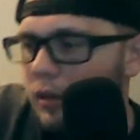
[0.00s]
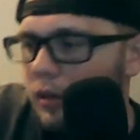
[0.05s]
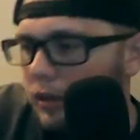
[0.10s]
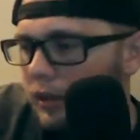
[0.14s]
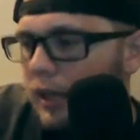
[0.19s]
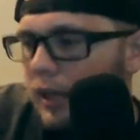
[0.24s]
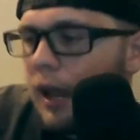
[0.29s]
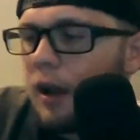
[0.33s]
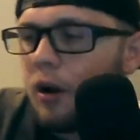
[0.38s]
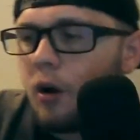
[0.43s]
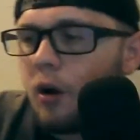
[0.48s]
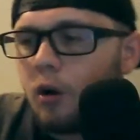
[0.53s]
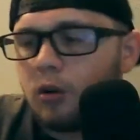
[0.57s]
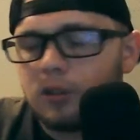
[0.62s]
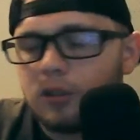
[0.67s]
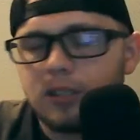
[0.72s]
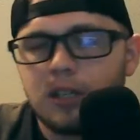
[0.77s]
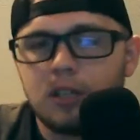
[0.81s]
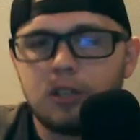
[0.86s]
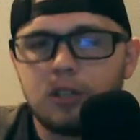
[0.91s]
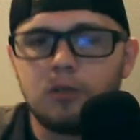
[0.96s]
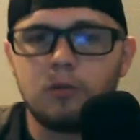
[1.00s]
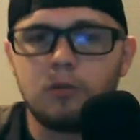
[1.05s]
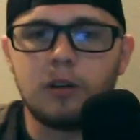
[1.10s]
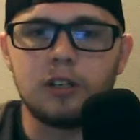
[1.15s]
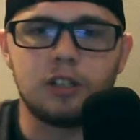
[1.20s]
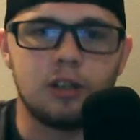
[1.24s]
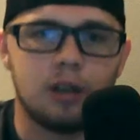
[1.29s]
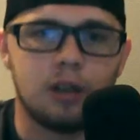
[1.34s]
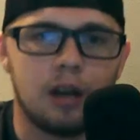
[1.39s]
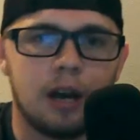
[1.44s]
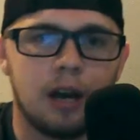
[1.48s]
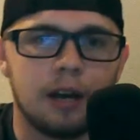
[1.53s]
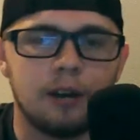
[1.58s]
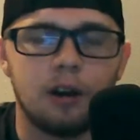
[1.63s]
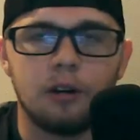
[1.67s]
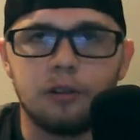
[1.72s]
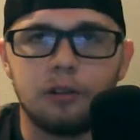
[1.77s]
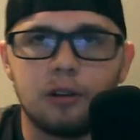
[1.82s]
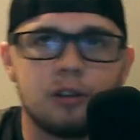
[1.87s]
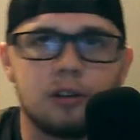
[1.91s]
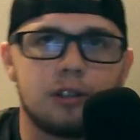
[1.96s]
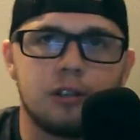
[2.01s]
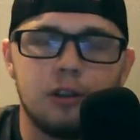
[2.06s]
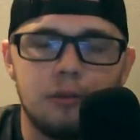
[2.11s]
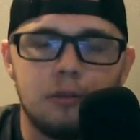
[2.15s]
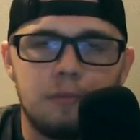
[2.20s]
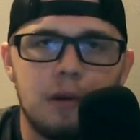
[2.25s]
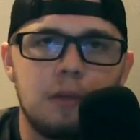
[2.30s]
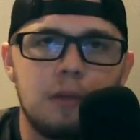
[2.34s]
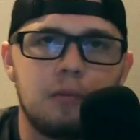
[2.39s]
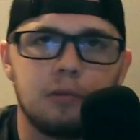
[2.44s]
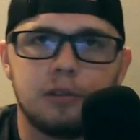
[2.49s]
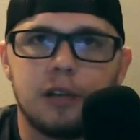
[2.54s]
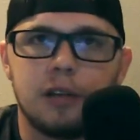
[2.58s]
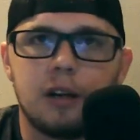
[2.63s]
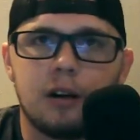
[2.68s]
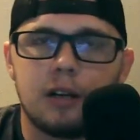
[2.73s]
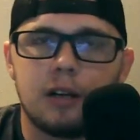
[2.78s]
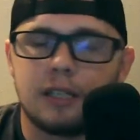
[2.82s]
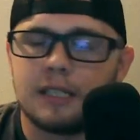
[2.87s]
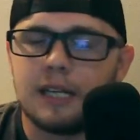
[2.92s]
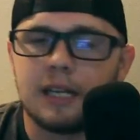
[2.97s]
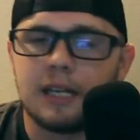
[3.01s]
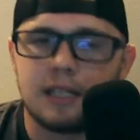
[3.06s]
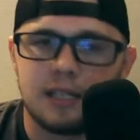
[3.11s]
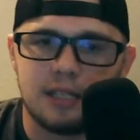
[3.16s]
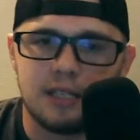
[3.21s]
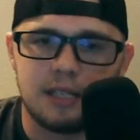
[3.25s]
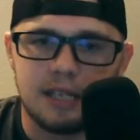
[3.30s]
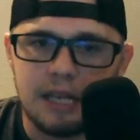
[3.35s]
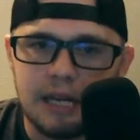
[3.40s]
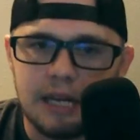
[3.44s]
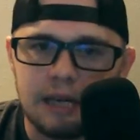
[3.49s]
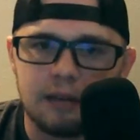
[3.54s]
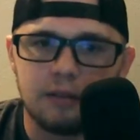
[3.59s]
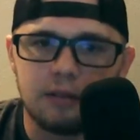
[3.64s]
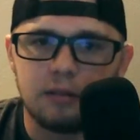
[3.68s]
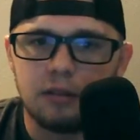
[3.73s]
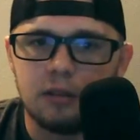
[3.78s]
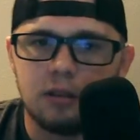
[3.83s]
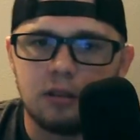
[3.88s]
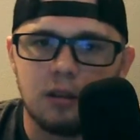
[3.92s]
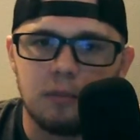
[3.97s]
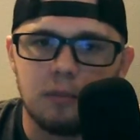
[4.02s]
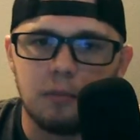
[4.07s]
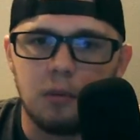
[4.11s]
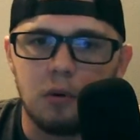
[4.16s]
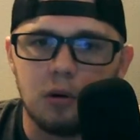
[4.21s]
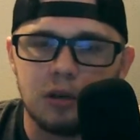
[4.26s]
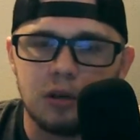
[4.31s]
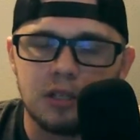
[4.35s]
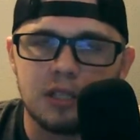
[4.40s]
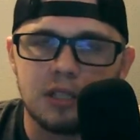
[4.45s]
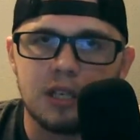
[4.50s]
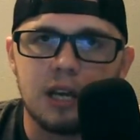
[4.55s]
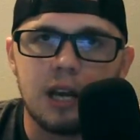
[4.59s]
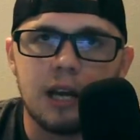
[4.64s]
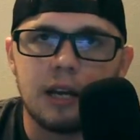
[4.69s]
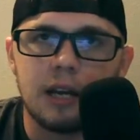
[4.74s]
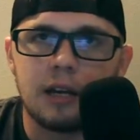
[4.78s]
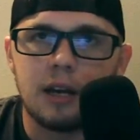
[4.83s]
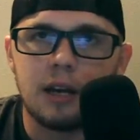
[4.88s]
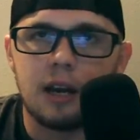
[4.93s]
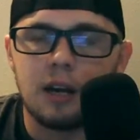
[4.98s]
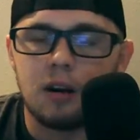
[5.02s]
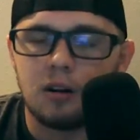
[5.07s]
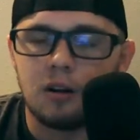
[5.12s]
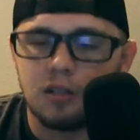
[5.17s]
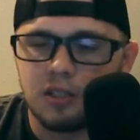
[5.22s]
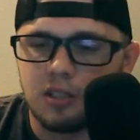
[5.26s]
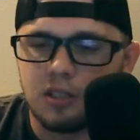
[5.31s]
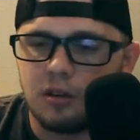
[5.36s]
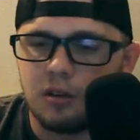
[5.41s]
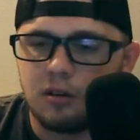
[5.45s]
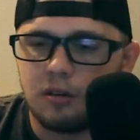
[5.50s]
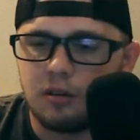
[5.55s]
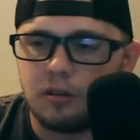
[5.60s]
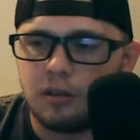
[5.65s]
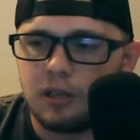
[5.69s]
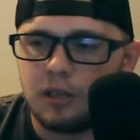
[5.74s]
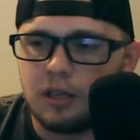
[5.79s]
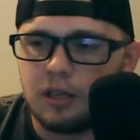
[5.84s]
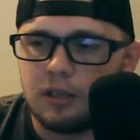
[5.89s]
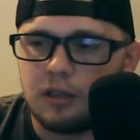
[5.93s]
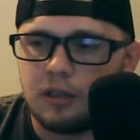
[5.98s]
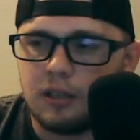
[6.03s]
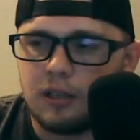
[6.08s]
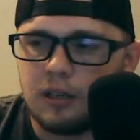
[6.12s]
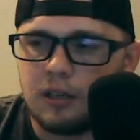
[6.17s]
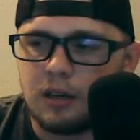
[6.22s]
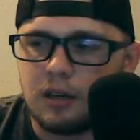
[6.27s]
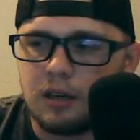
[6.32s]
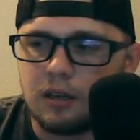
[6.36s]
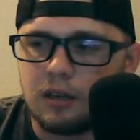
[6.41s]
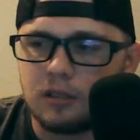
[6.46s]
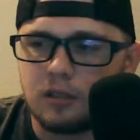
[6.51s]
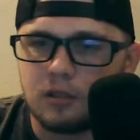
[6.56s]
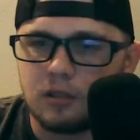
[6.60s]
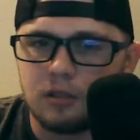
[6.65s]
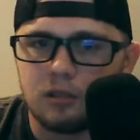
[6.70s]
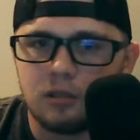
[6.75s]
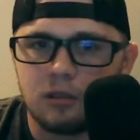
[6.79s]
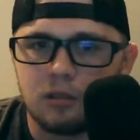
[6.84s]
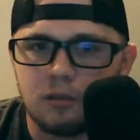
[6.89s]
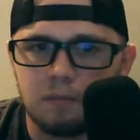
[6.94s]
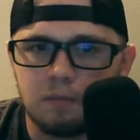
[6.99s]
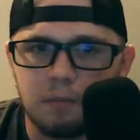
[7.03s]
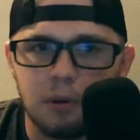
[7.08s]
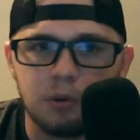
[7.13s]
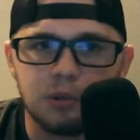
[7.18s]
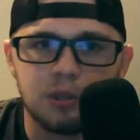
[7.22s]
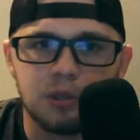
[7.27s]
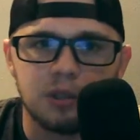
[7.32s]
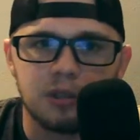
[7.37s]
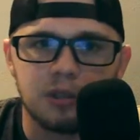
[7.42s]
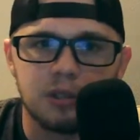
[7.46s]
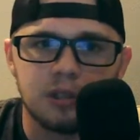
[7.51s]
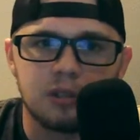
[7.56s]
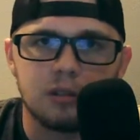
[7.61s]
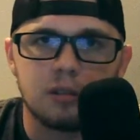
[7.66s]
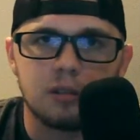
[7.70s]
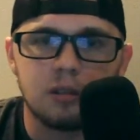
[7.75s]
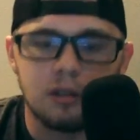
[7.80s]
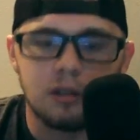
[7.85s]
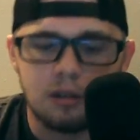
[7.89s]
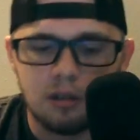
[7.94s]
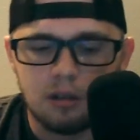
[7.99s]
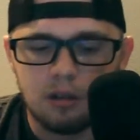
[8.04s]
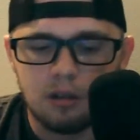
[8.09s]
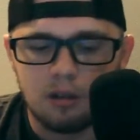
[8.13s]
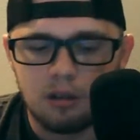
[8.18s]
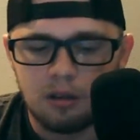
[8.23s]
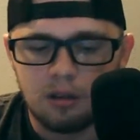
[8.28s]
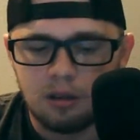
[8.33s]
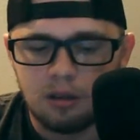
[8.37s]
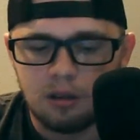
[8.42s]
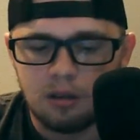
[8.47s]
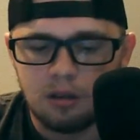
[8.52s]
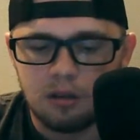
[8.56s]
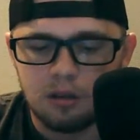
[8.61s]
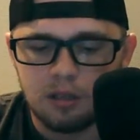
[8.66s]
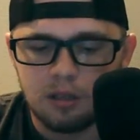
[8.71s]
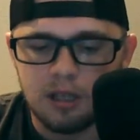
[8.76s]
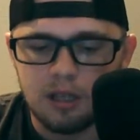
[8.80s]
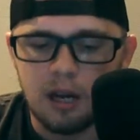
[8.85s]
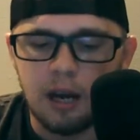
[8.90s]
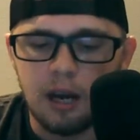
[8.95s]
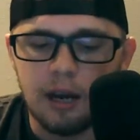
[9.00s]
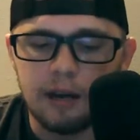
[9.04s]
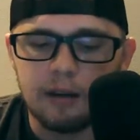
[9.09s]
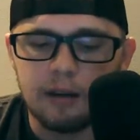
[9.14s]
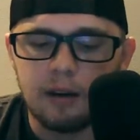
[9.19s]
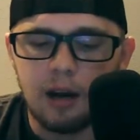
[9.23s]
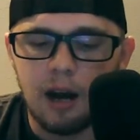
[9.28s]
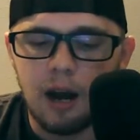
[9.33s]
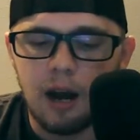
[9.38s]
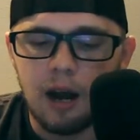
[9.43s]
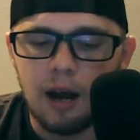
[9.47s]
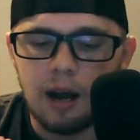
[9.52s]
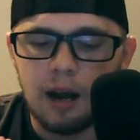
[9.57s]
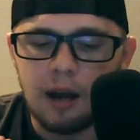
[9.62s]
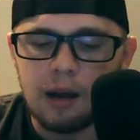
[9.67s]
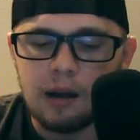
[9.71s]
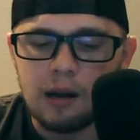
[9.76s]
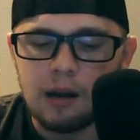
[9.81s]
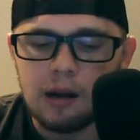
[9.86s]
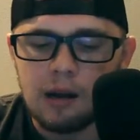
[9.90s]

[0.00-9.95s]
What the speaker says: whole situation, I know there's new people there at Texas Tech in the board side and also in the boosters side. I